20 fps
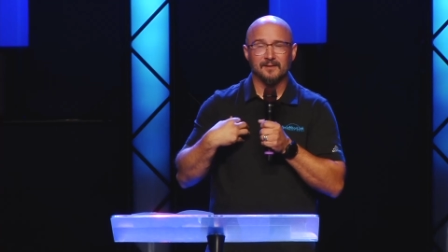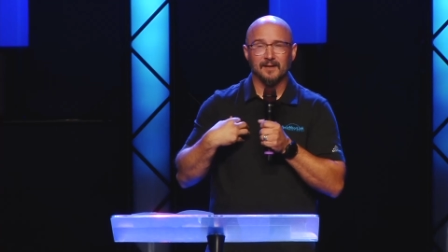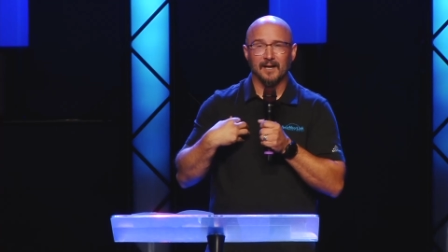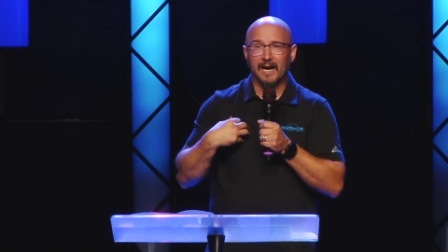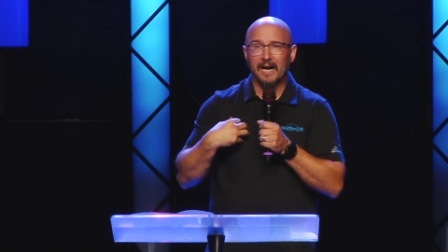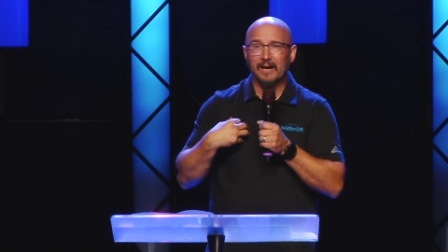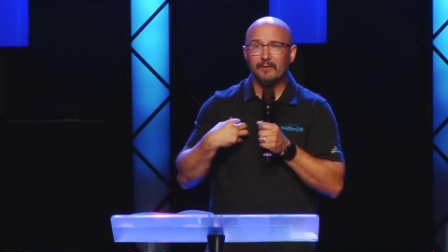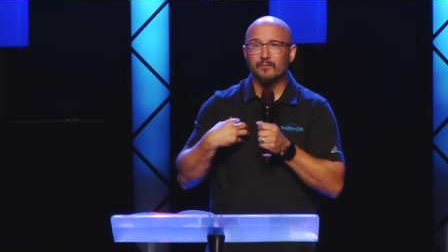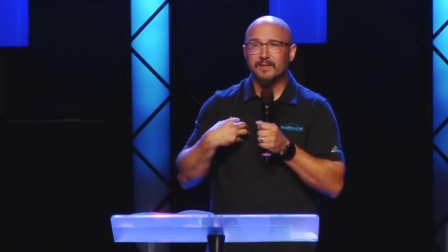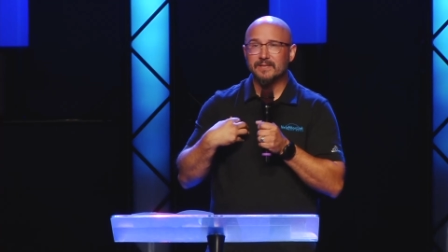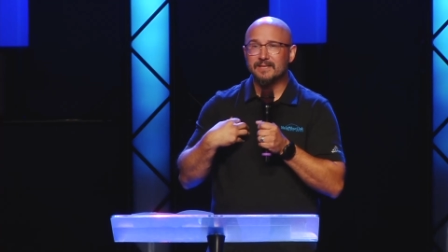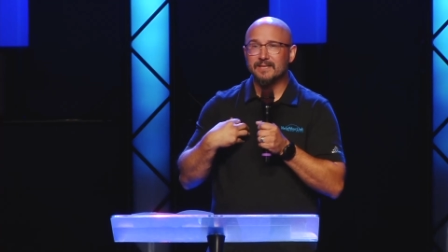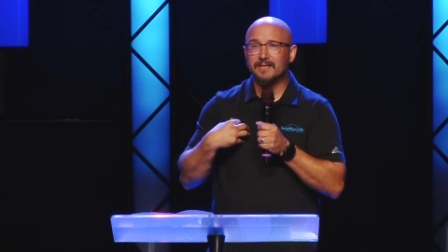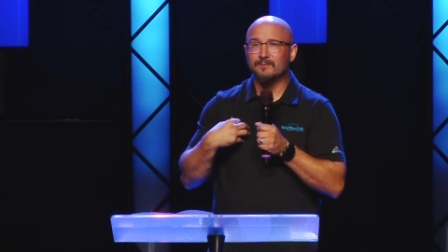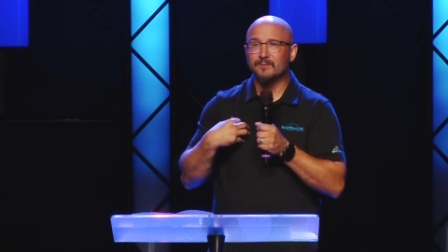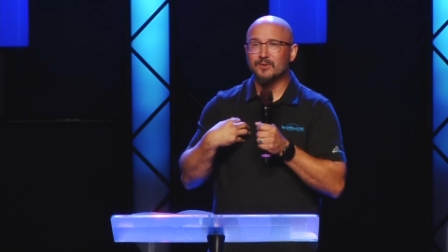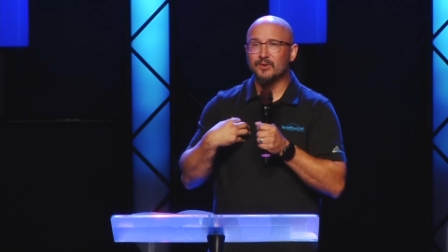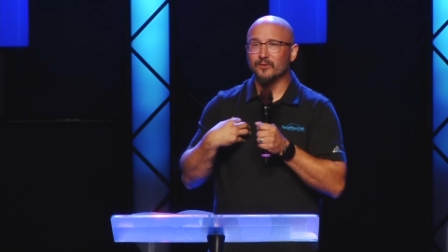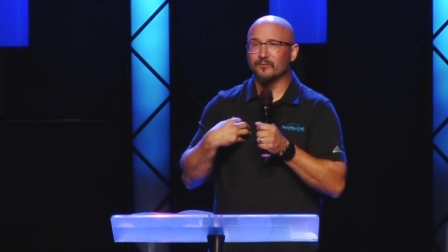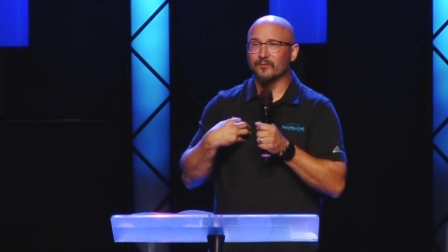I
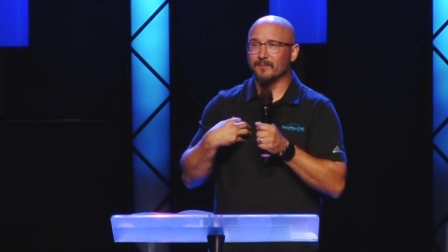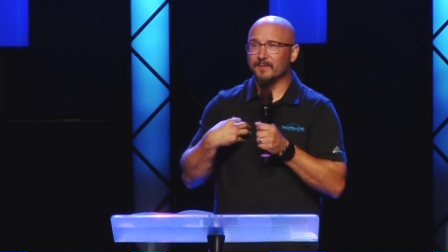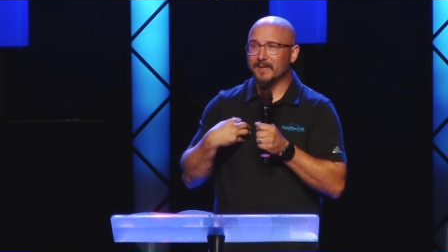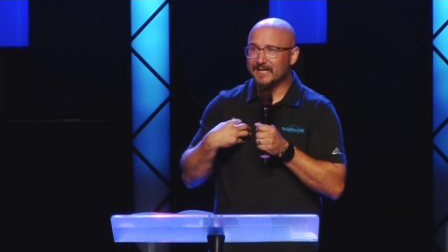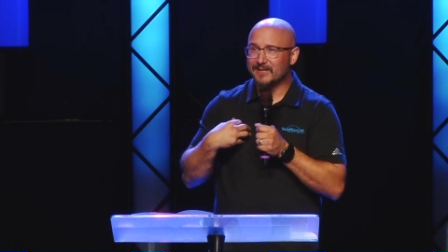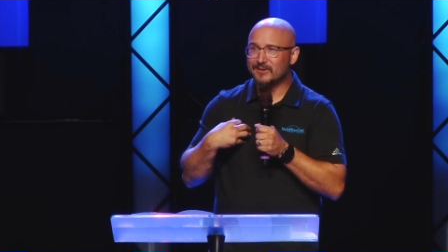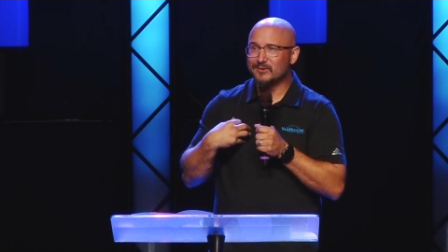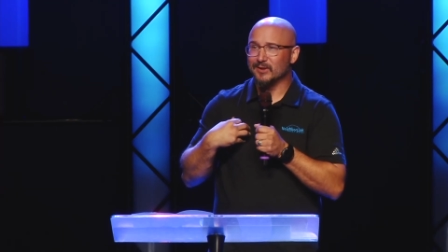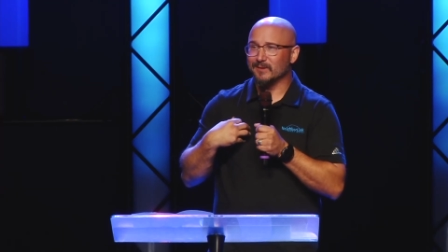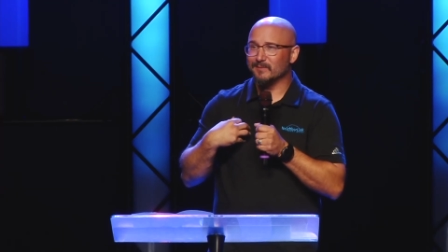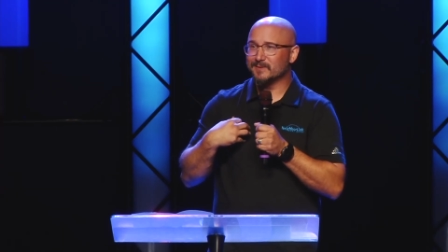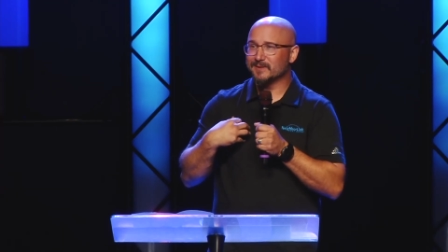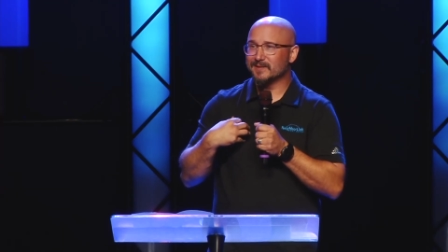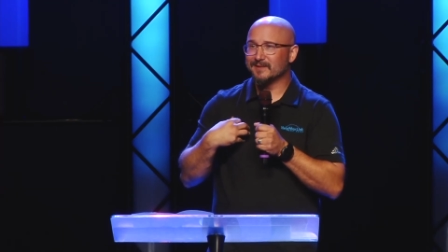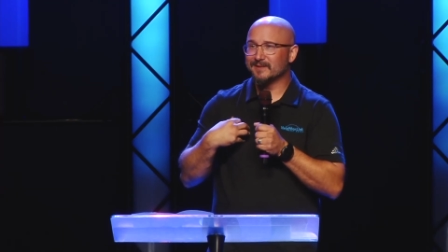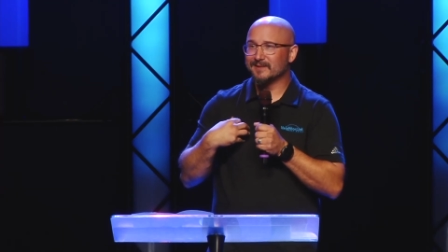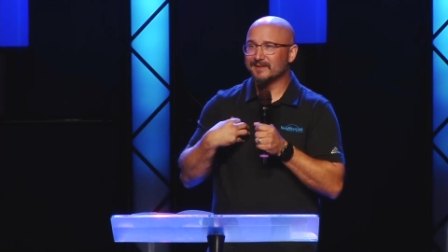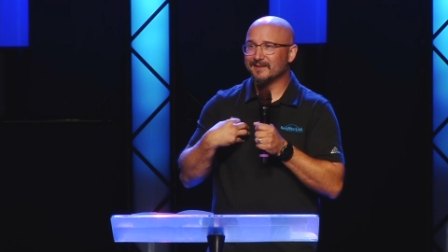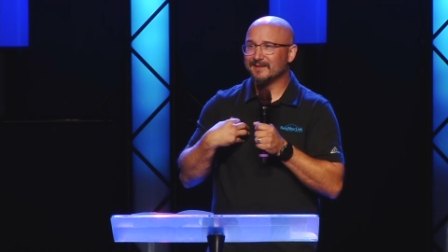redeemed you from Egypt.